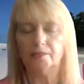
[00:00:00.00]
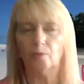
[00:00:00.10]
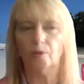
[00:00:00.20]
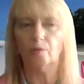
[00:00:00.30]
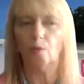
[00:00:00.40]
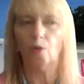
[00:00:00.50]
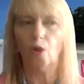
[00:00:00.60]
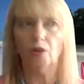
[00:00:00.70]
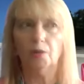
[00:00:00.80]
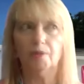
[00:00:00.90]
So we're
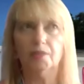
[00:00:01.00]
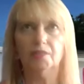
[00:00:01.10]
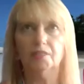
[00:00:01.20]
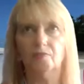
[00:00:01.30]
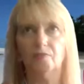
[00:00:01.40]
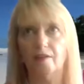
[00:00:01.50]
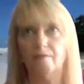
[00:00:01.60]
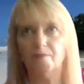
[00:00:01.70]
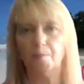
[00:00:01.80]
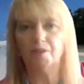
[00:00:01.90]
all going to be these
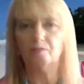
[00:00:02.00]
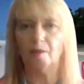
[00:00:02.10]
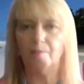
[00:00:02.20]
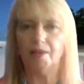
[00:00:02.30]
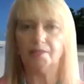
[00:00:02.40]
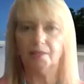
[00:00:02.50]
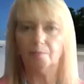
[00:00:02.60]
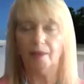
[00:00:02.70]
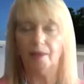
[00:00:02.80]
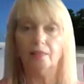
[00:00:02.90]
divine feminine, divine
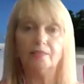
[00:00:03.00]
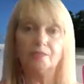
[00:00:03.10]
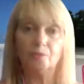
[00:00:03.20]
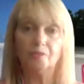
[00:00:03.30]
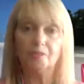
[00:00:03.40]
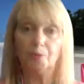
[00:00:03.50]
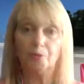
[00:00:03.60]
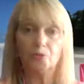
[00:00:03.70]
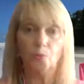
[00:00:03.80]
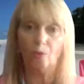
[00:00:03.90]
masculine, balanced
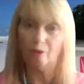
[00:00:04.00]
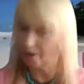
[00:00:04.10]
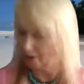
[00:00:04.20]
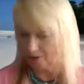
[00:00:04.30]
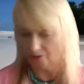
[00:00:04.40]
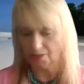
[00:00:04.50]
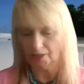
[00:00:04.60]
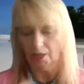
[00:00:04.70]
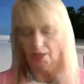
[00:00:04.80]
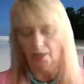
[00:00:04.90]
spiritual warriors
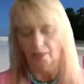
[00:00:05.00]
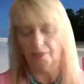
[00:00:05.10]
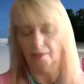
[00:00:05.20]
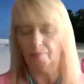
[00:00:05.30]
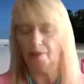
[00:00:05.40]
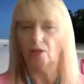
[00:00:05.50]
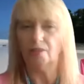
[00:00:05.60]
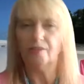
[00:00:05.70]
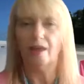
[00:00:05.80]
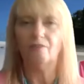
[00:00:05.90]
that but
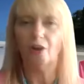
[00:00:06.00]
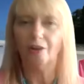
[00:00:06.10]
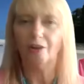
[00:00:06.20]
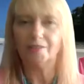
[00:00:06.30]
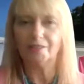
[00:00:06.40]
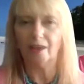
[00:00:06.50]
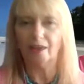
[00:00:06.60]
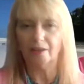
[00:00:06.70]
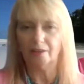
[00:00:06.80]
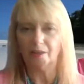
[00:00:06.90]
also have our hearts
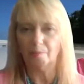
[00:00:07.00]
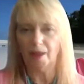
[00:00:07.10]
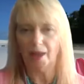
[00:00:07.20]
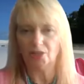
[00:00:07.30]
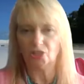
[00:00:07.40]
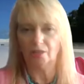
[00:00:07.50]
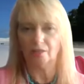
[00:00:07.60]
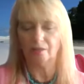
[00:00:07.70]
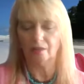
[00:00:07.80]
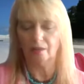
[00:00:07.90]
and
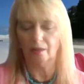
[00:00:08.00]
compassion